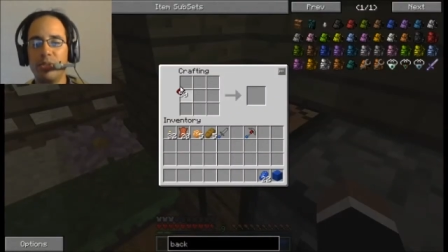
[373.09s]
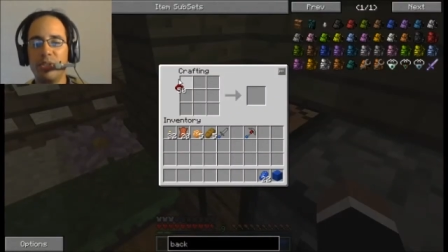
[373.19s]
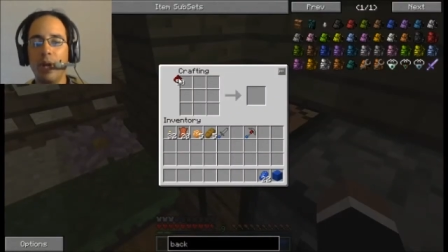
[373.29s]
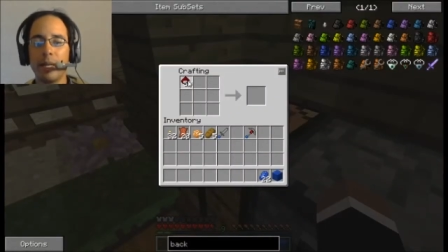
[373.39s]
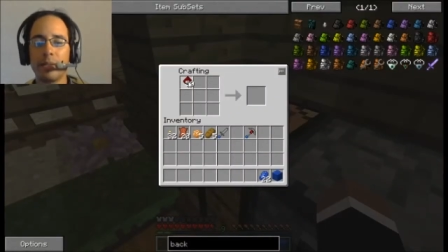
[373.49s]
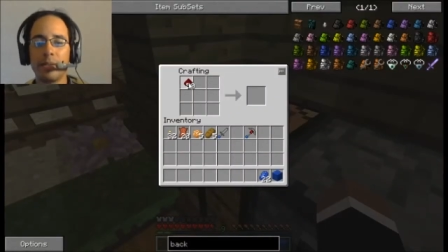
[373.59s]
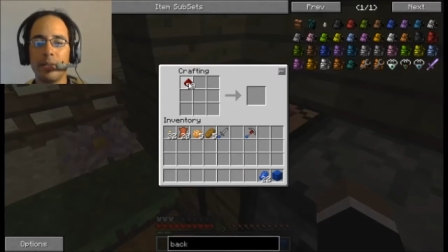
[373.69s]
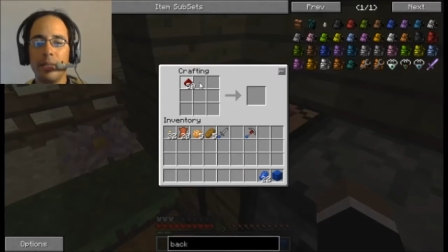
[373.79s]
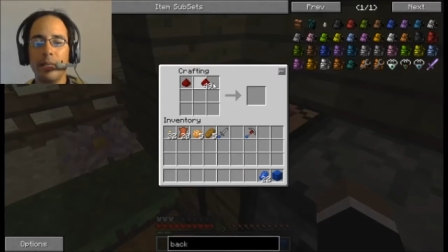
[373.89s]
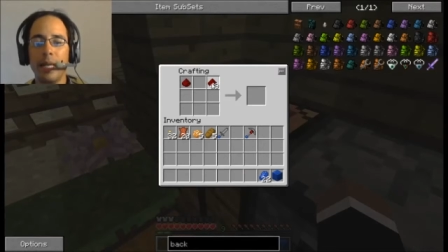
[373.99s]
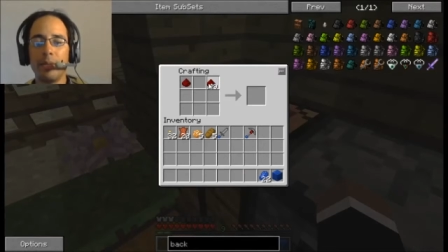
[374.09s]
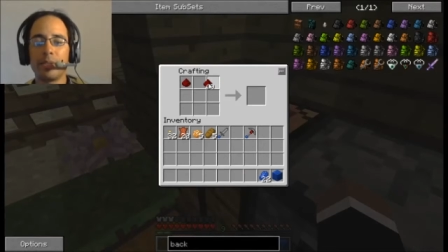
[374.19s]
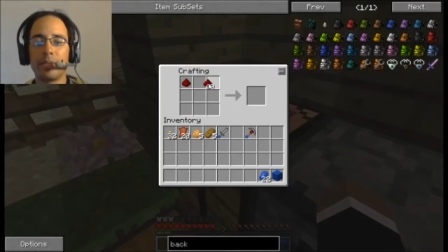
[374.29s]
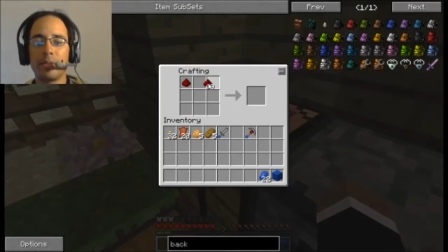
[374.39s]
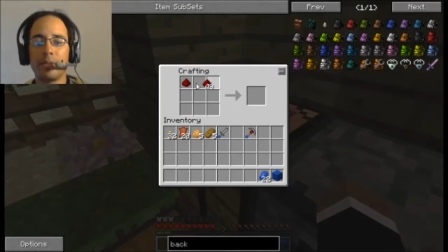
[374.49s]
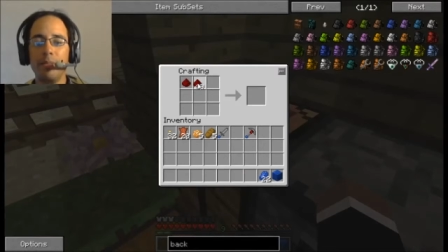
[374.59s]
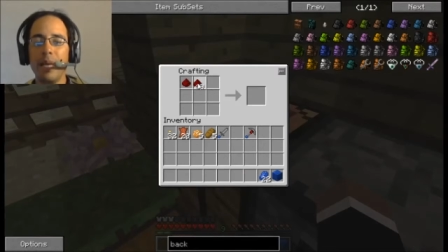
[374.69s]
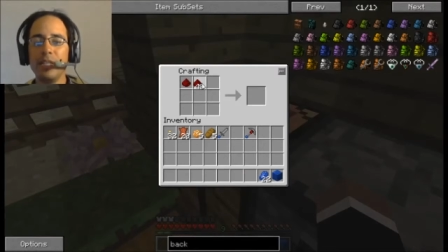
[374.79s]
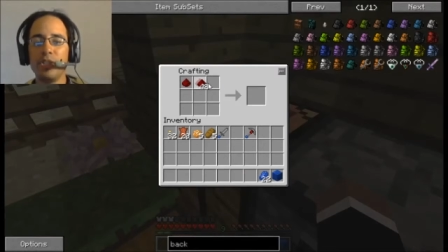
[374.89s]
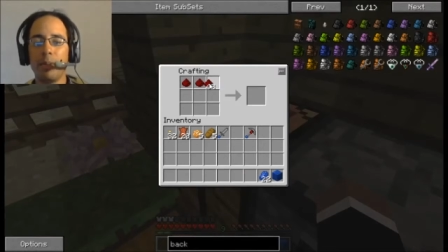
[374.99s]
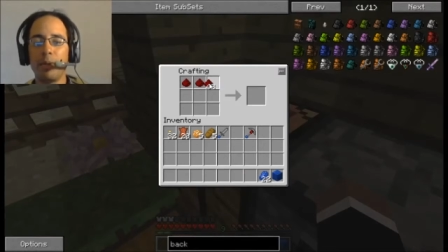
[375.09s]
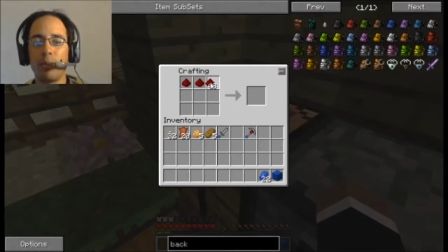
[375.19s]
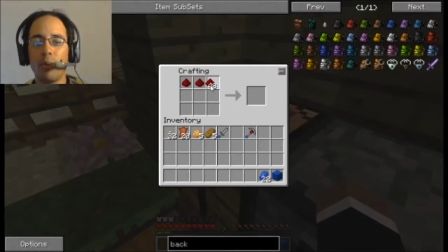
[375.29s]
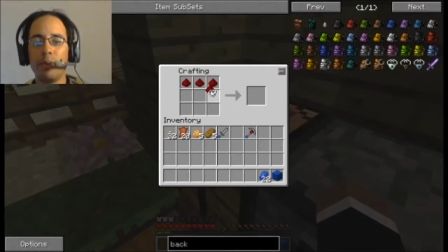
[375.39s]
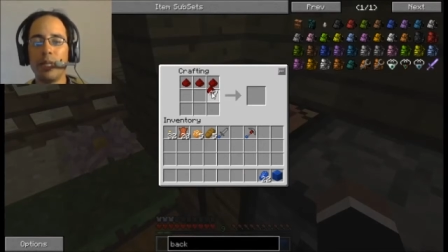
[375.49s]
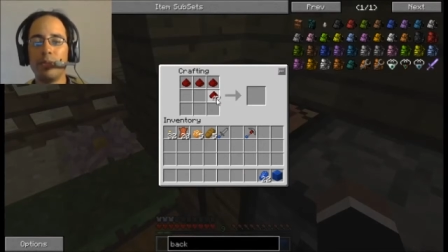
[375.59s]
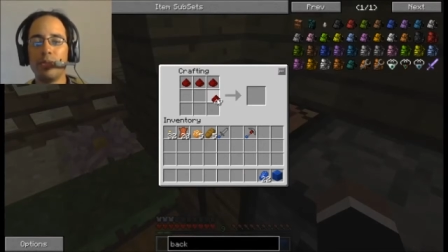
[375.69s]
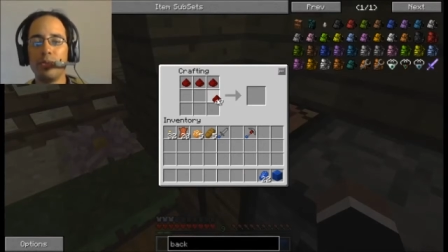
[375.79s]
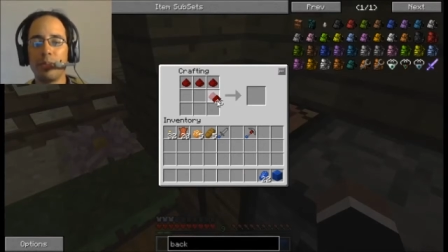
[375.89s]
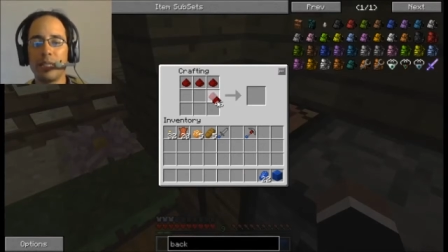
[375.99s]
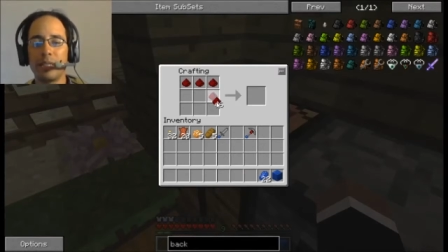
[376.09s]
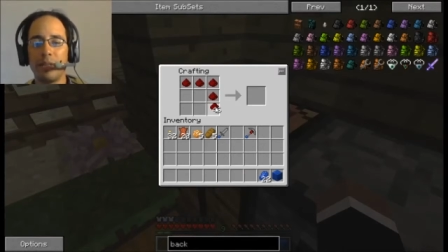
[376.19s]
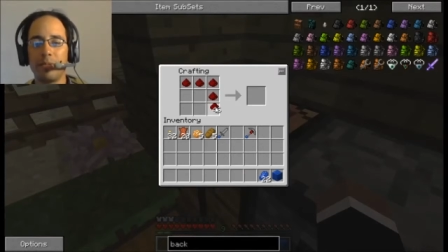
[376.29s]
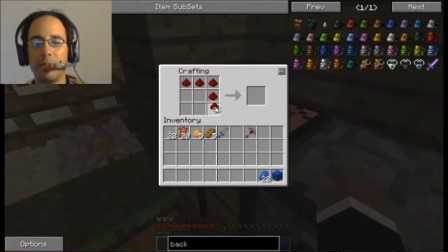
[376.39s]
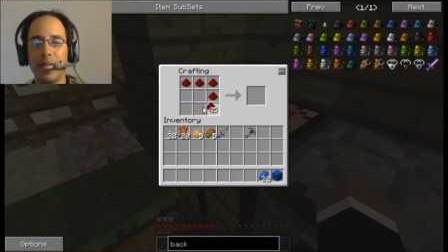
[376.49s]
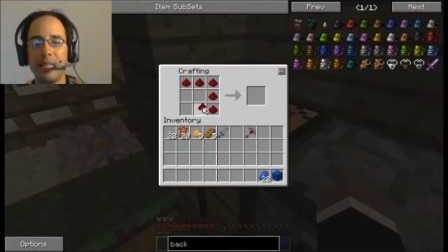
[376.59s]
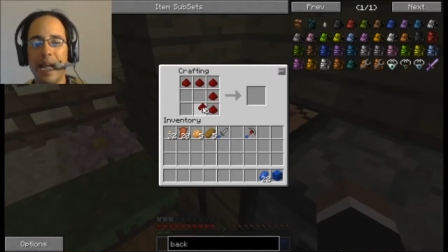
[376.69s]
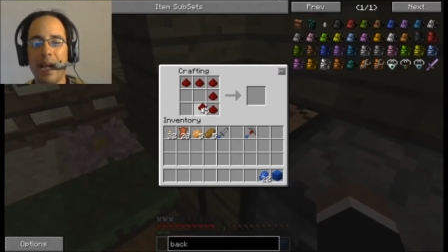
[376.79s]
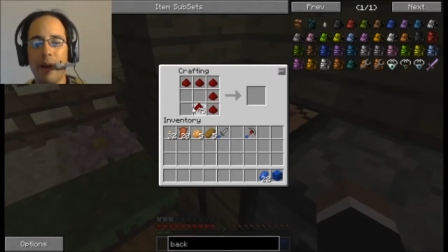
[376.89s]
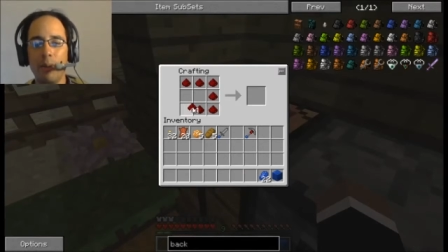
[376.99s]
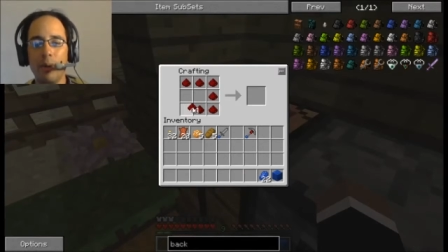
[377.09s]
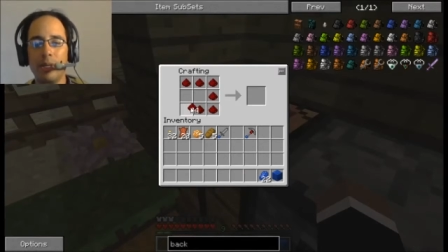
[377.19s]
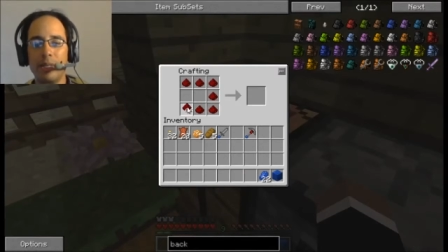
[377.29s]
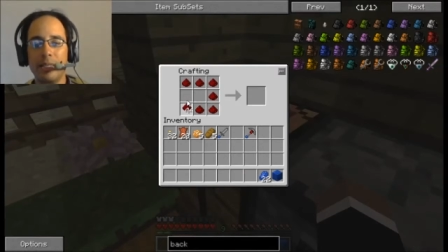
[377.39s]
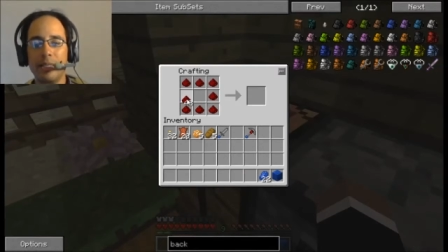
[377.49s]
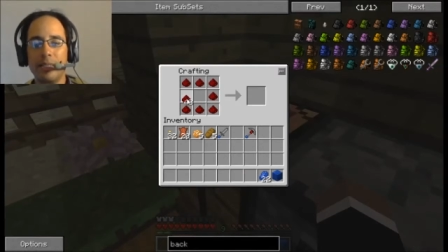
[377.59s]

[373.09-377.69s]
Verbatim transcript: Suck. Anyways, man, he shot me right when I was doing my stuff, man. Ow.